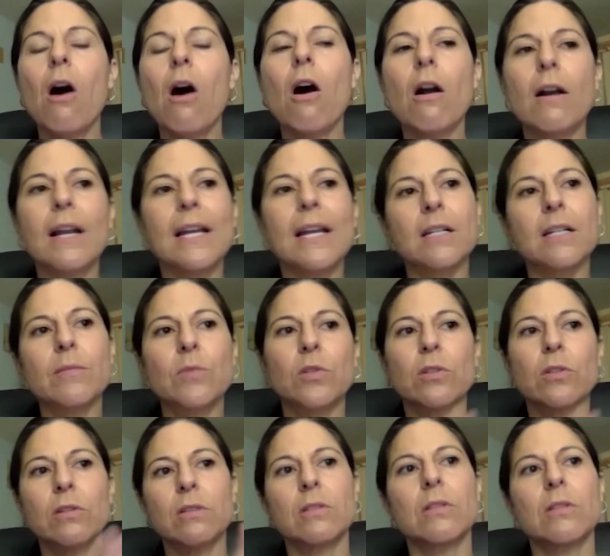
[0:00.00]
our
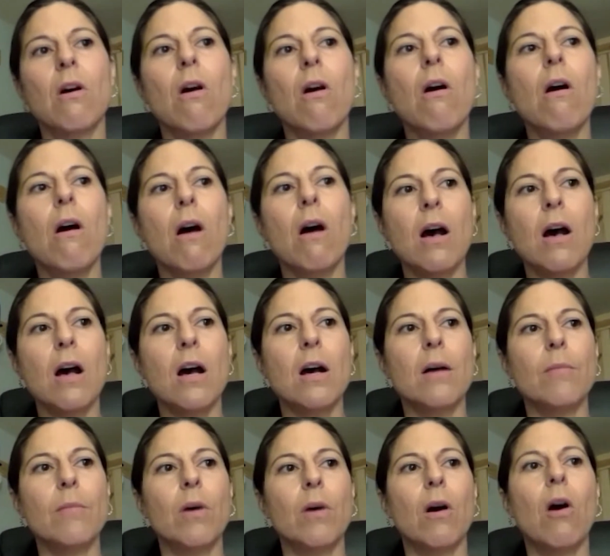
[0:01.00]
animals
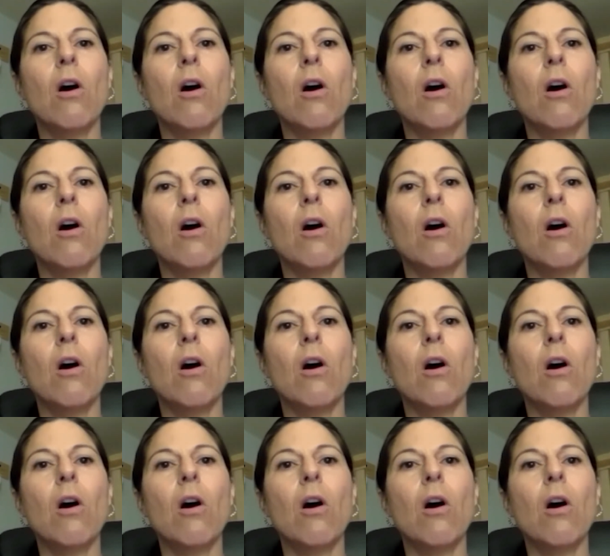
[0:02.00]
um,